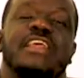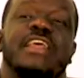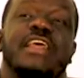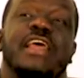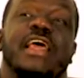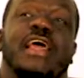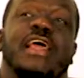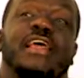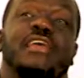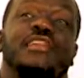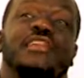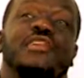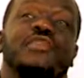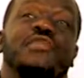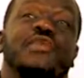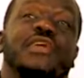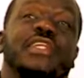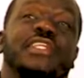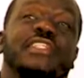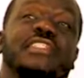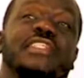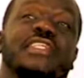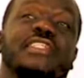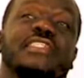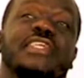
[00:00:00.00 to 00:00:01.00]
And you know what
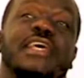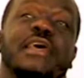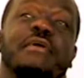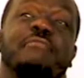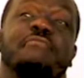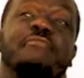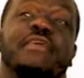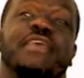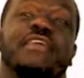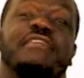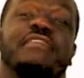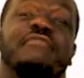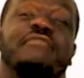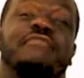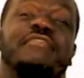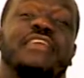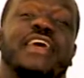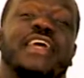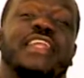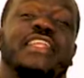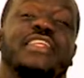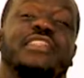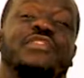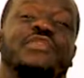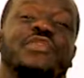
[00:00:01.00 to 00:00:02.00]
he says? Be
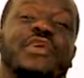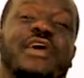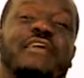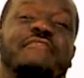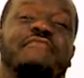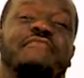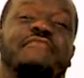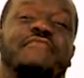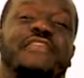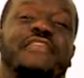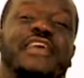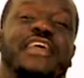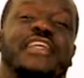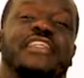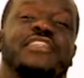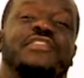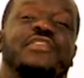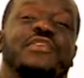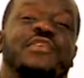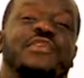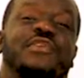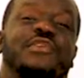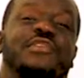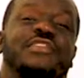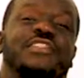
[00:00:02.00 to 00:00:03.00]
ready to avenge
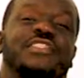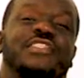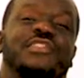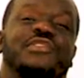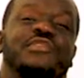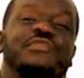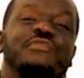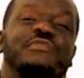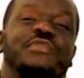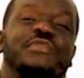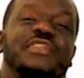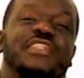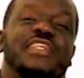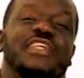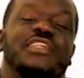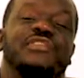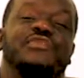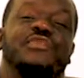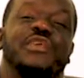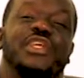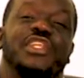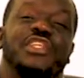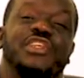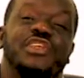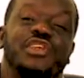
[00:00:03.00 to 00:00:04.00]
all disobedience
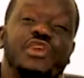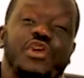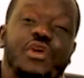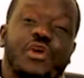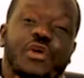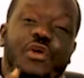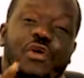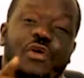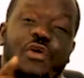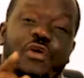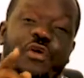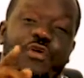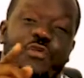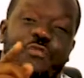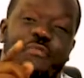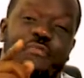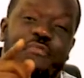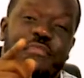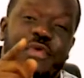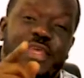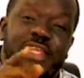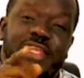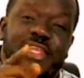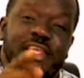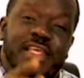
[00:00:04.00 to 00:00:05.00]
when your
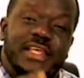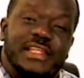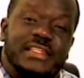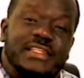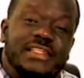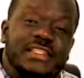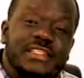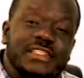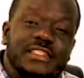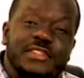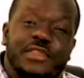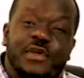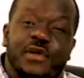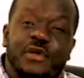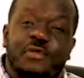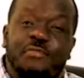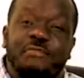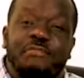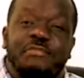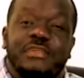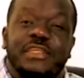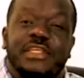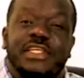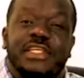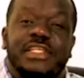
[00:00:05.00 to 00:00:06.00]
obedience is
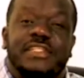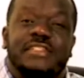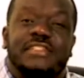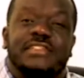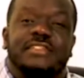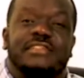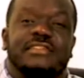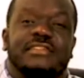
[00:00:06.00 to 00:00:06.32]
complete.